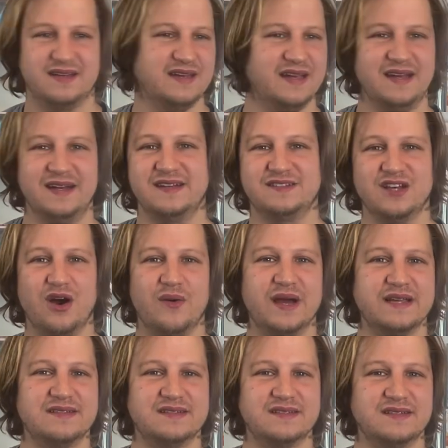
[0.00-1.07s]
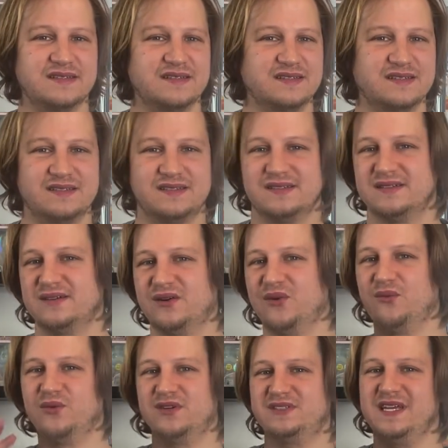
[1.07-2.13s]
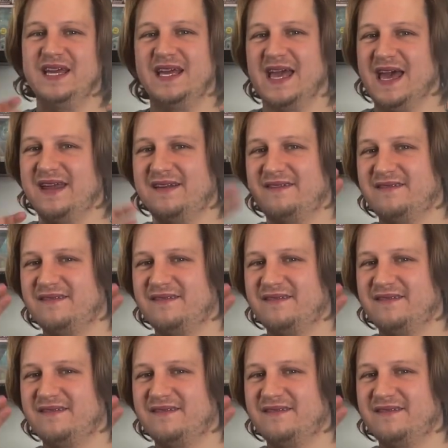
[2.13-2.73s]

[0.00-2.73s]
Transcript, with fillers: And as always, we'll see you again